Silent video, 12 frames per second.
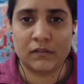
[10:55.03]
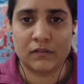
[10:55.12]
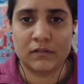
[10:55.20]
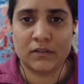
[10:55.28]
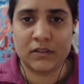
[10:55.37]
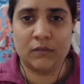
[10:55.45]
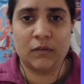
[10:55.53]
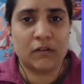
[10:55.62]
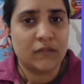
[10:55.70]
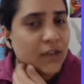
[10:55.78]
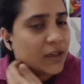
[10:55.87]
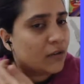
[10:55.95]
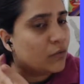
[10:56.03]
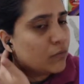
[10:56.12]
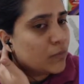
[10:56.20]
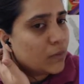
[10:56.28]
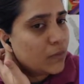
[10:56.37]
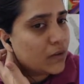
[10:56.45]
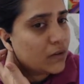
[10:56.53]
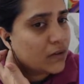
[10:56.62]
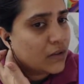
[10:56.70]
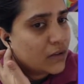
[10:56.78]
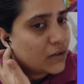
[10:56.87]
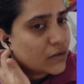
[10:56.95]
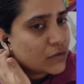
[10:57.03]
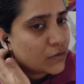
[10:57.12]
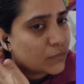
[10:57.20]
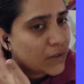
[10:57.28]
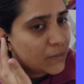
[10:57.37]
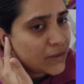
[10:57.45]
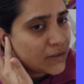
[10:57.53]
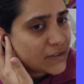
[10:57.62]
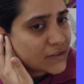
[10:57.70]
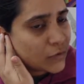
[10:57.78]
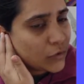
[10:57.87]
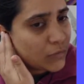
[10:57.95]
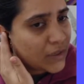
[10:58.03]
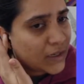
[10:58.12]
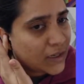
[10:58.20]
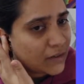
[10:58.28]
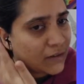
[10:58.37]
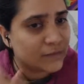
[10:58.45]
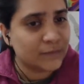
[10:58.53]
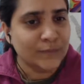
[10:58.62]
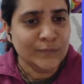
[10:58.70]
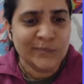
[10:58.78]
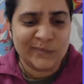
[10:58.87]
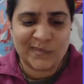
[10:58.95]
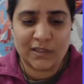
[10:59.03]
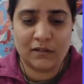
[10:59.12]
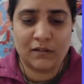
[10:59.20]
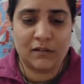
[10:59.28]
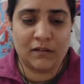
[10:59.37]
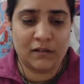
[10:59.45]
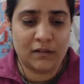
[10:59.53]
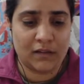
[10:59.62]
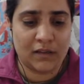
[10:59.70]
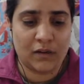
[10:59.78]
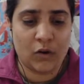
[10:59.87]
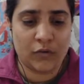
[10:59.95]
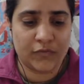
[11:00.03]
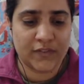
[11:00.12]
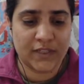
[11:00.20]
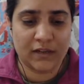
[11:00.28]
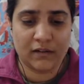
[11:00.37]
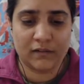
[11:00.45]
See what we can do maybe. So maybe this could be an offset.